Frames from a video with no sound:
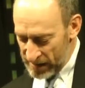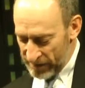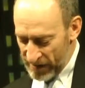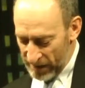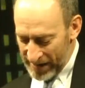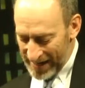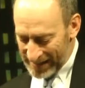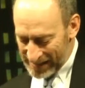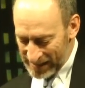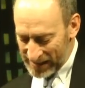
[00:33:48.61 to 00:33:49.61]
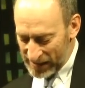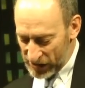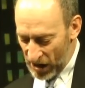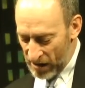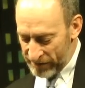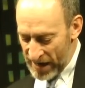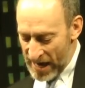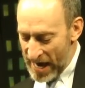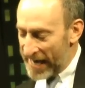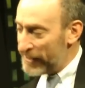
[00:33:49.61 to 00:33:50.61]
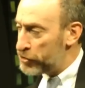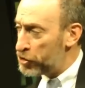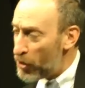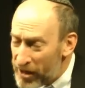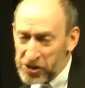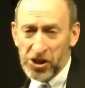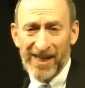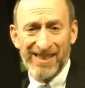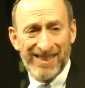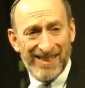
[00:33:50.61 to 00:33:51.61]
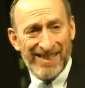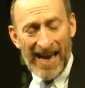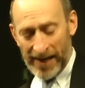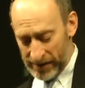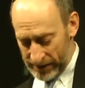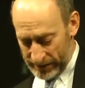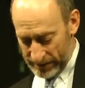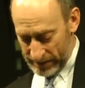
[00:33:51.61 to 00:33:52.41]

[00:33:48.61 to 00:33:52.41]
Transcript: the very existence of a Jewish state,